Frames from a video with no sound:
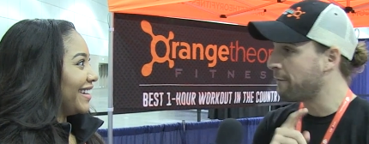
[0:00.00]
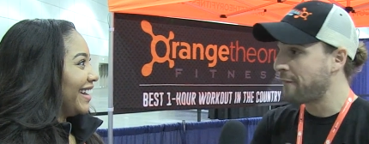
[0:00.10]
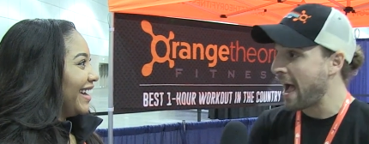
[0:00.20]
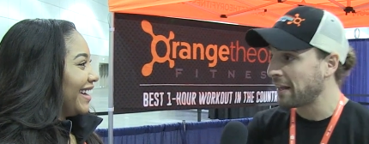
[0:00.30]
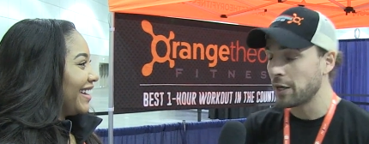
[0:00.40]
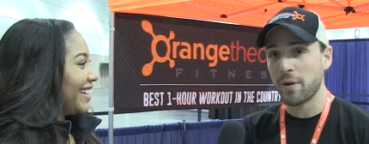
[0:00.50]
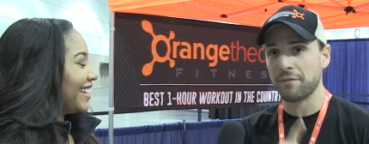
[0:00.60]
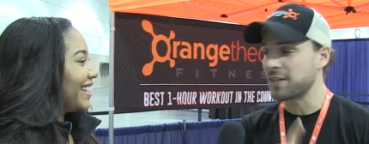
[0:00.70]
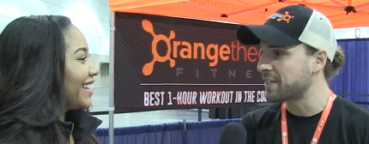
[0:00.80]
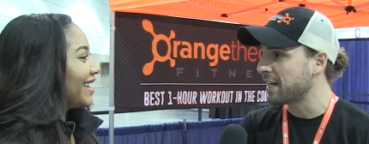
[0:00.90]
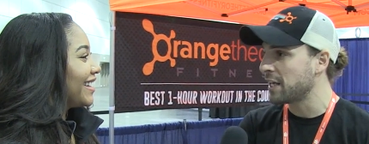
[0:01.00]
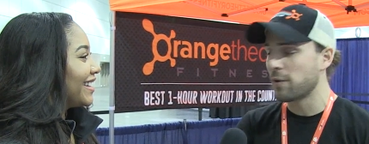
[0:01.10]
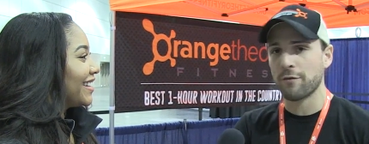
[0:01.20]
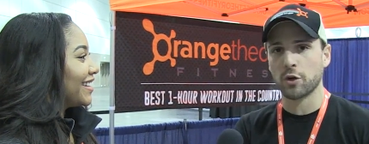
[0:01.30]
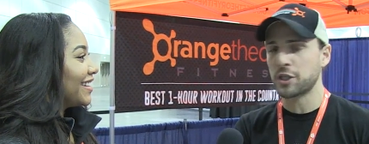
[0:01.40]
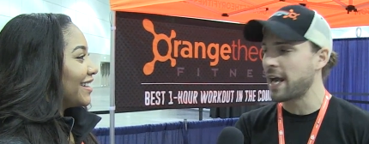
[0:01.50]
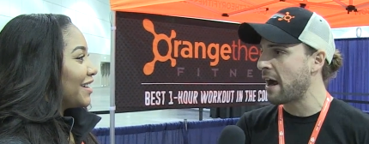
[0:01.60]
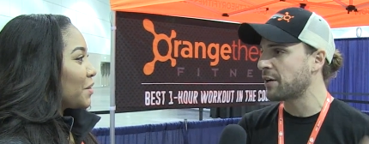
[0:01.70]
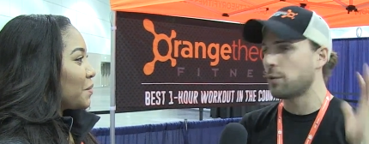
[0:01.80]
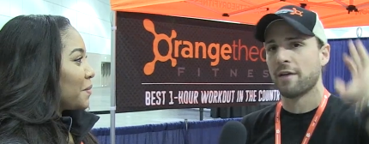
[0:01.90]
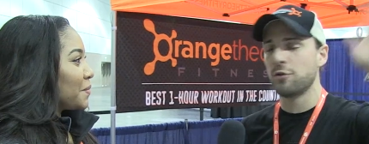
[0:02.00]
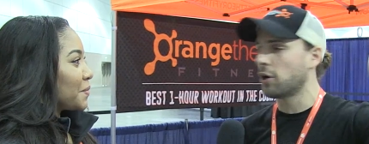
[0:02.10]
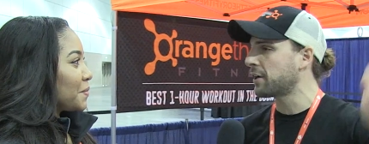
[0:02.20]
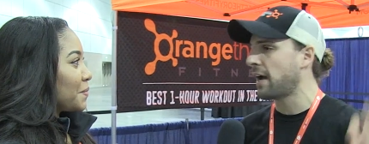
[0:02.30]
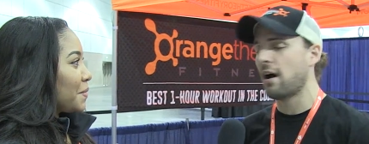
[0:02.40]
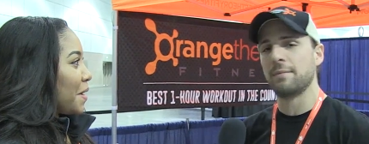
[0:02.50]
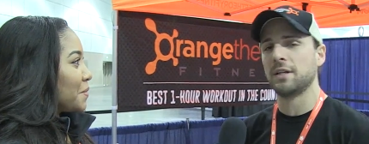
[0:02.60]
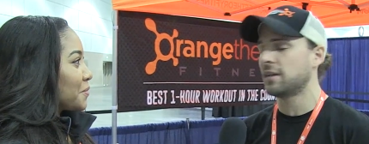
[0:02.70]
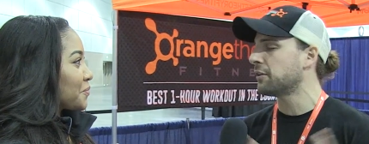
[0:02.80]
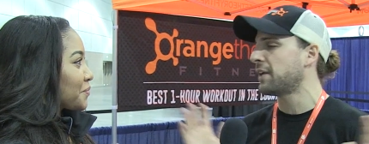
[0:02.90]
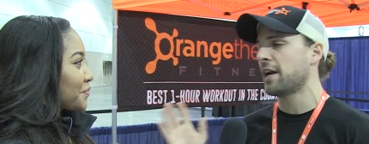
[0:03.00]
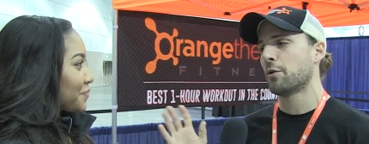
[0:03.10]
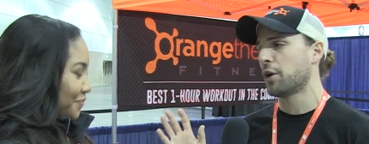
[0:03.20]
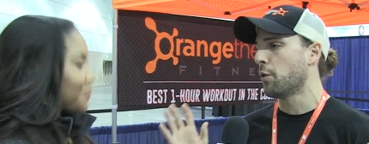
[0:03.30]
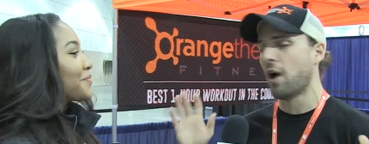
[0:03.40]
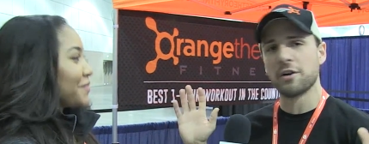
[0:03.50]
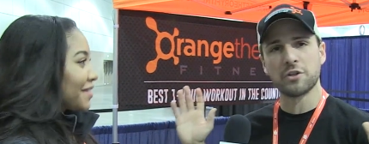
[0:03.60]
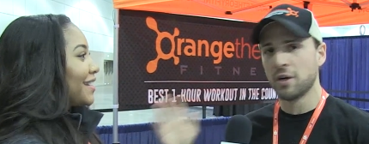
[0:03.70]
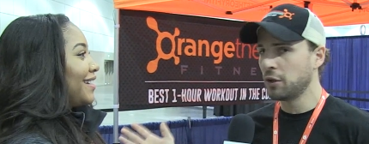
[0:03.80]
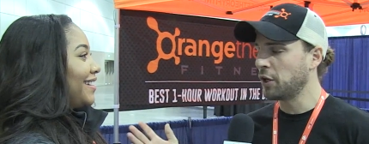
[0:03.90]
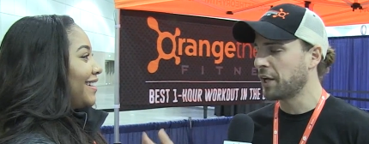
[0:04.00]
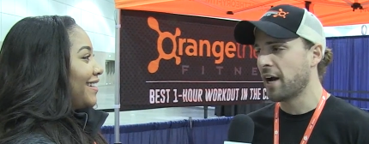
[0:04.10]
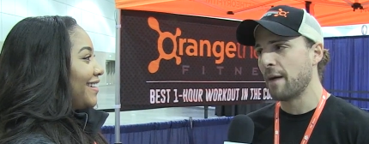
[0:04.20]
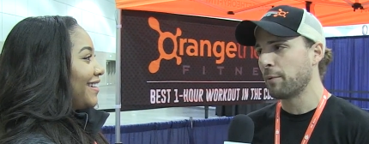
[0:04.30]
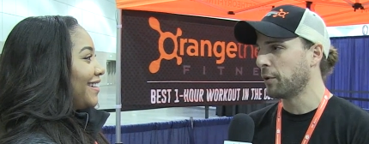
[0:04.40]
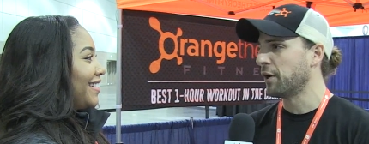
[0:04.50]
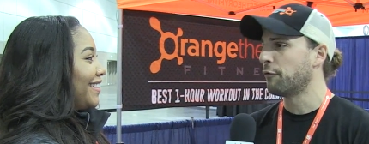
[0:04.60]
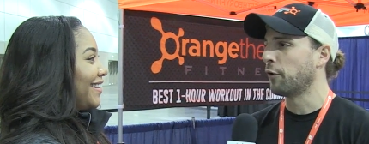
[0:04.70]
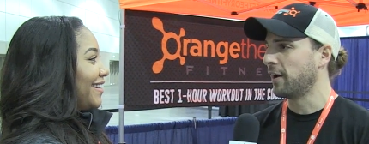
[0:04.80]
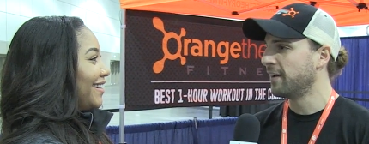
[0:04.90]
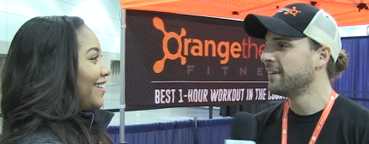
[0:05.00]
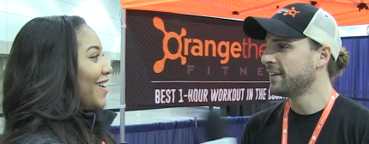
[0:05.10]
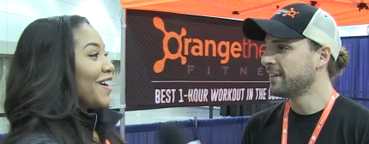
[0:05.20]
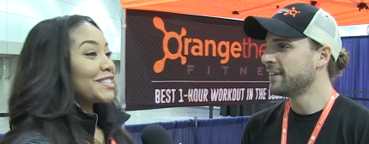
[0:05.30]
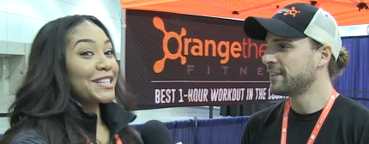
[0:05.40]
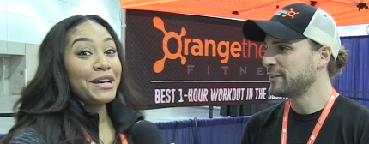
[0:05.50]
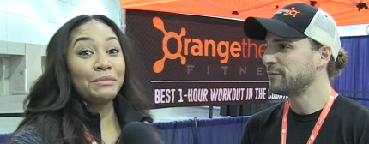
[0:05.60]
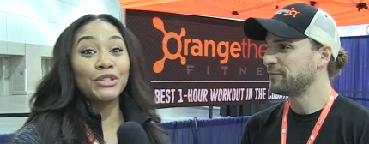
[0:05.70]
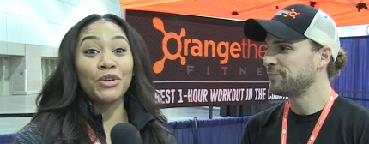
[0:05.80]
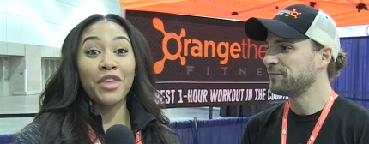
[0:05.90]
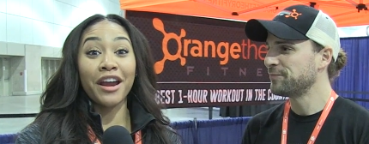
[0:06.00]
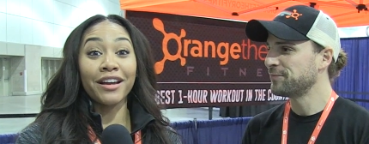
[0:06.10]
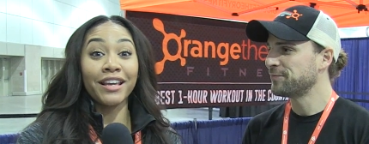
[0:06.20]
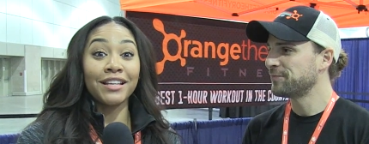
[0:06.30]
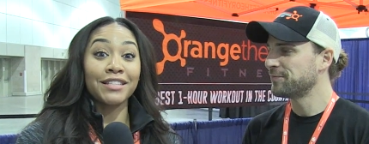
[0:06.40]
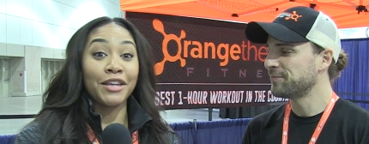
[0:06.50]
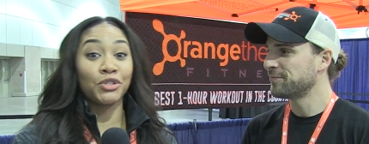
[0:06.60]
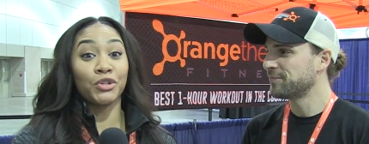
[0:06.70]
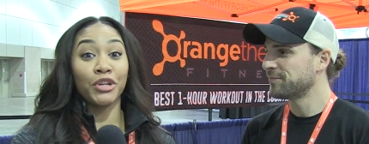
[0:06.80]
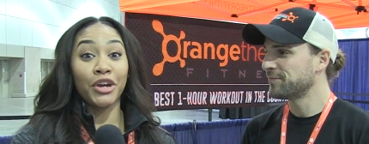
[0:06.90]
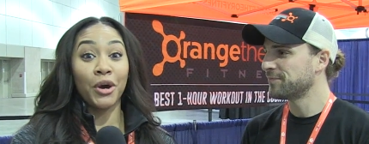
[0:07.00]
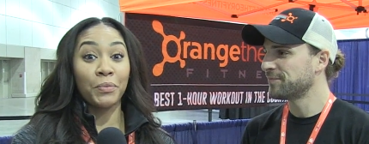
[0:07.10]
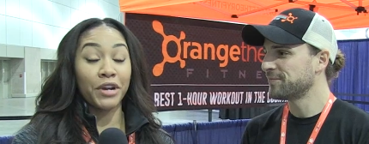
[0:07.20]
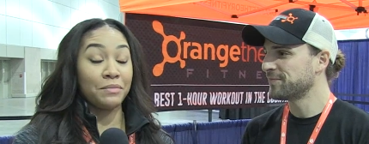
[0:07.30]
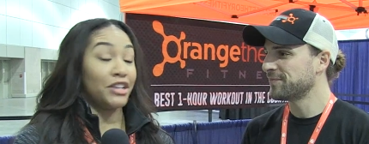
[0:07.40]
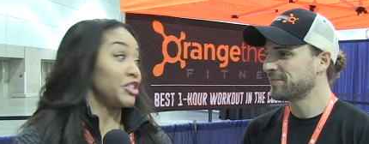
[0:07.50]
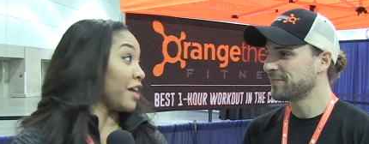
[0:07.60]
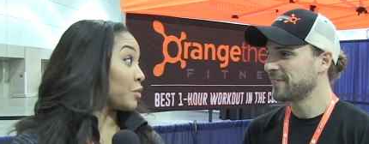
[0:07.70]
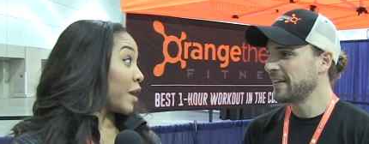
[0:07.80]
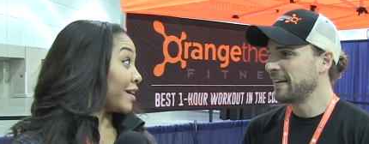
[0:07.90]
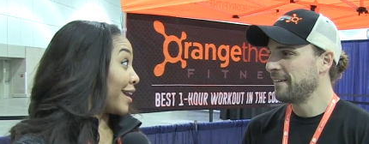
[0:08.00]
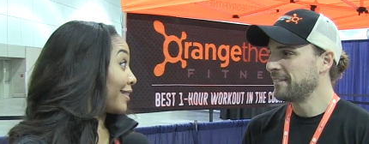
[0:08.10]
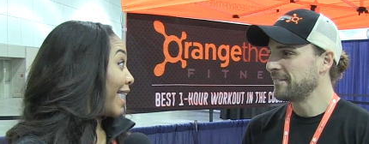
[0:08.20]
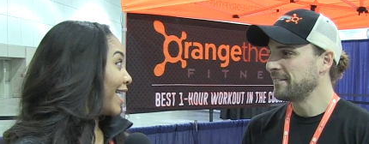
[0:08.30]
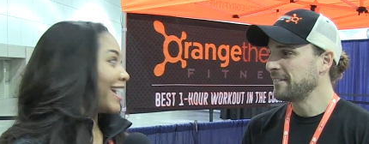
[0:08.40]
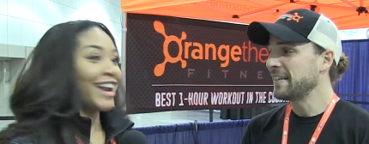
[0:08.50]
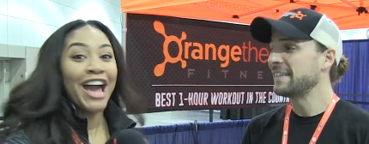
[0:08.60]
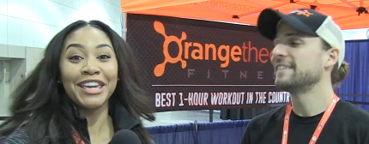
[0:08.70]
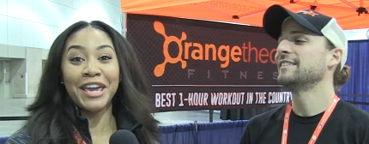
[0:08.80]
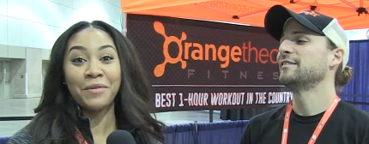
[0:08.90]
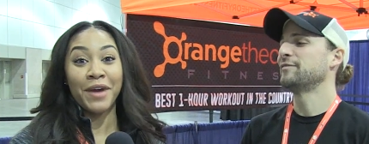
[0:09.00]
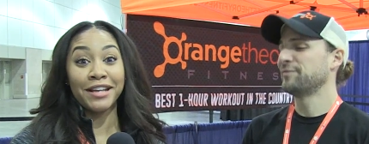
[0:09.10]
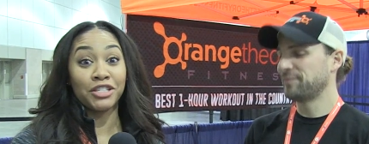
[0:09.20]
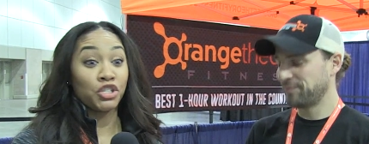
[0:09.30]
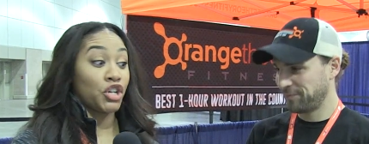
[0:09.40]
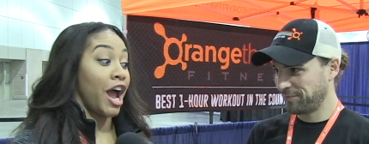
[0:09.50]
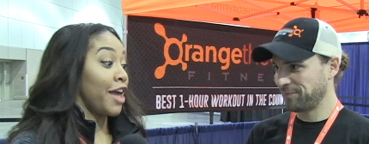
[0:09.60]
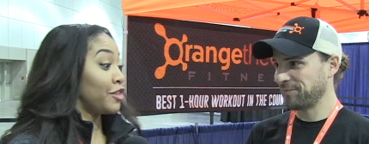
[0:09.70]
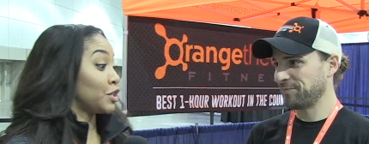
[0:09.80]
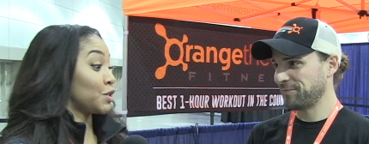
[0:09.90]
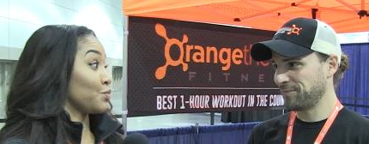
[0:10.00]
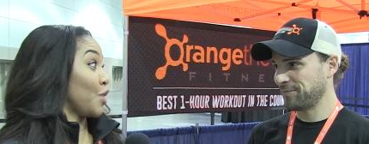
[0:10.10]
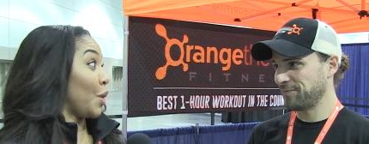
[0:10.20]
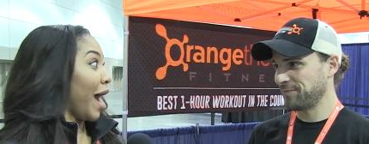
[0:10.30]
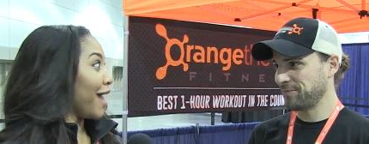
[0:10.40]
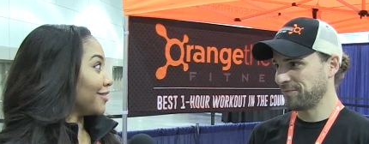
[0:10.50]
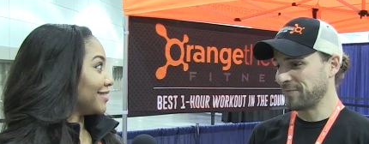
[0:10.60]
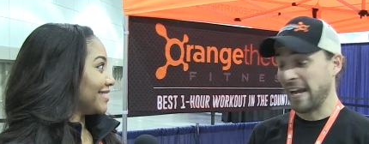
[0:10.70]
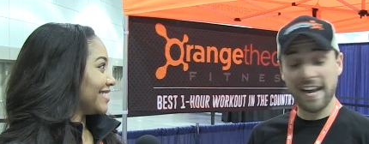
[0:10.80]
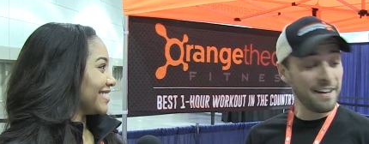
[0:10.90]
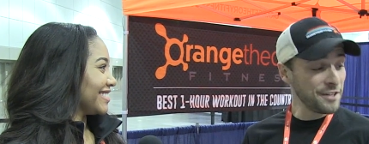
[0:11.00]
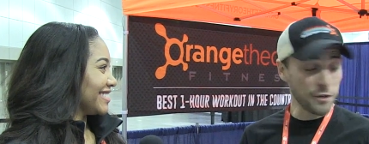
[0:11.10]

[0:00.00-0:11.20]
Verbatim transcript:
Speaker 1: have Valley, we have the city, we have Orange County, we have NorCal. I mean, literally anywhere you want, look it up and we're here for you.
Speaker 2: Awesome. So there is a studio pretty much everywhere in L A and I can't wait to try this row out. And